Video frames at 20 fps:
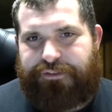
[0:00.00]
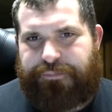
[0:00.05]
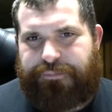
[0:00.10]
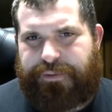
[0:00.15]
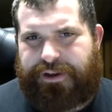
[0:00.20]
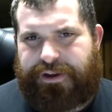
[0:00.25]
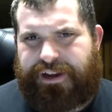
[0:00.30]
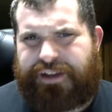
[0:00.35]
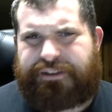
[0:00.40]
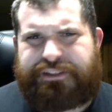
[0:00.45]
but
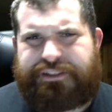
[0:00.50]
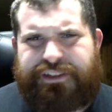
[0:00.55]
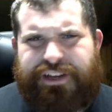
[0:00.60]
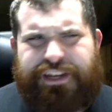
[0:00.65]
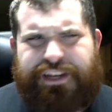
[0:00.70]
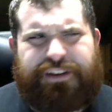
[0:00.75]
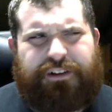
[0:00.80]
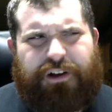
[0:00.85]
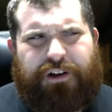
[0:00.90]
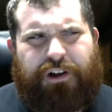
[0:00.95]
I also had
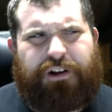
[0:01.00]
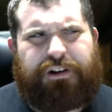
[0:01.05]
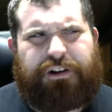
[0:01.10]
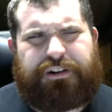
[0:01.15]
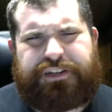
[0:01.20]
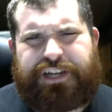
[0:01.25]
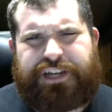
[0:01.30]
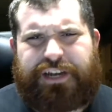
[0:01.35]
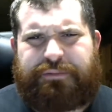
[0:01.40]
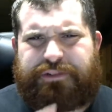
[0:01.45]
a harder
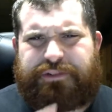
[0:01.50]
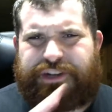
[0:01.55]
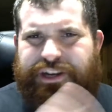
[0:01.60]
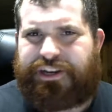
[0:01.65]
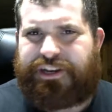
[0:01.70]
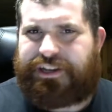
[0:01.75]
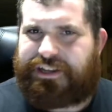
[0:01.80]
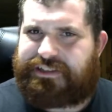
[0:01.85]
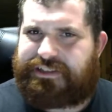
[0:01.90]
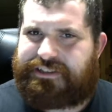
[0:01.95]
time trying to
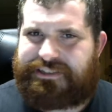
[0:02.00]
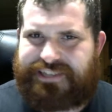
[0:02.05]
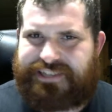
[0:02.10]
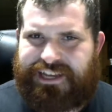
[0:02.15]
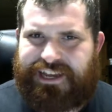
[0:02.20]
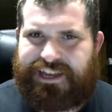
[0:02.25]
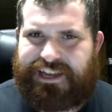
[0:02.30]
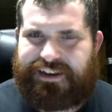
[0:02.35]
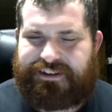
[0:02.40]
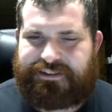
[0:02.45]
get to
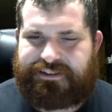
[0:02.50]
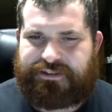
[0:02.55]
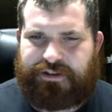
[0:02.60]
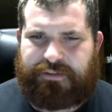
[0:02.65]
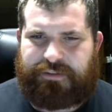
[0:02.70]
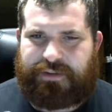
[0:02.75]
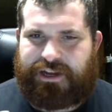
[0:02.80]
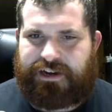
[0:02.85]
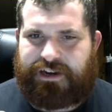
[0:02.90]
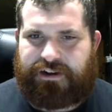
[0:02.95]
10, so I'm
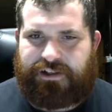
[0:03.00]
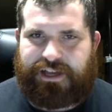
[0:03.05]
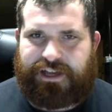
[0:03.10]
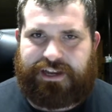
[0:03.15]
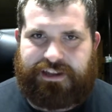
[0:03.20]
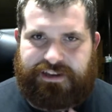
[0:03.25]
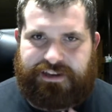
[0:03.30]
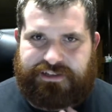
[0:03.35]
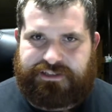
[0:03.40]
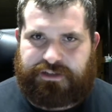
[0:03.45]
kind of glad
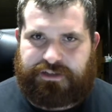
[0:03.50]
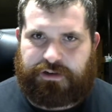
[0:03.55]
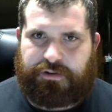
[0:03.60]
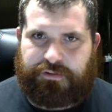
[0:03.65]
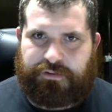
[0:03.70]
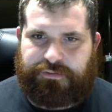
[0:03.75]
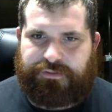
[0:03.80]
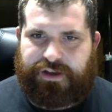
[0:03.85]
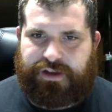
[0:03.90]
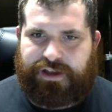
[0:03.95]
that I stuck with
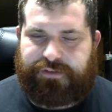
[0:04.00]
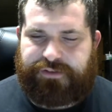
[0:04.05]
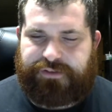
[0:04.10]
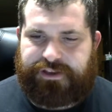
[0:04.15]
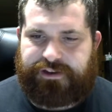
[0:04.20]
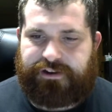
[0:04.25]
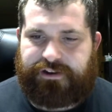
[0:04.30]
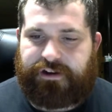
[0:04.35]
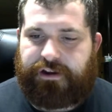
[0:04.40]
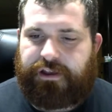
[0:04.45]
5
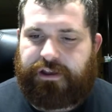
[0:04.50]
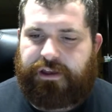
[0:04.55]
here.